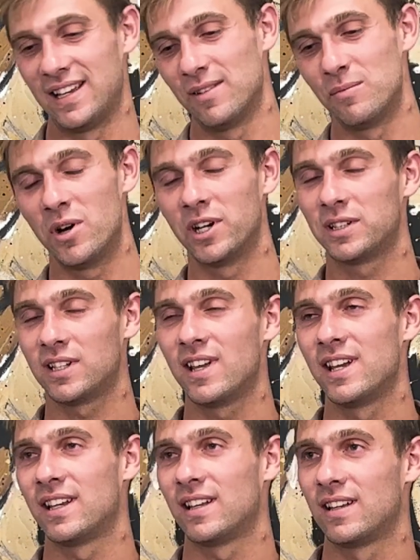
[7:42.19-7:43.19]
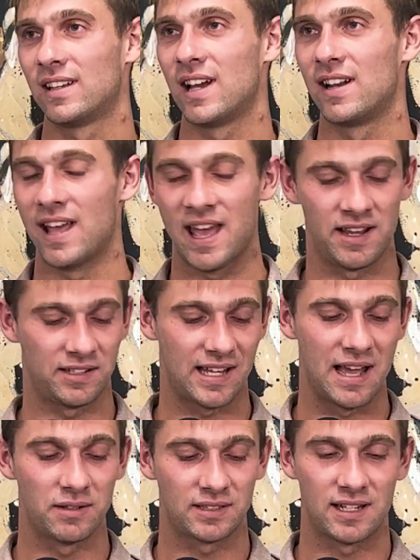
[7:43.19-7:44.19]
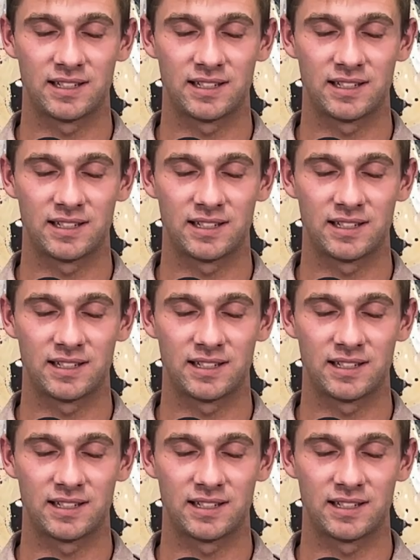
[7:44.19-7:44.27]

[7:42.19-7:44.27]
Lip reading: Mark's like kind of asked the outside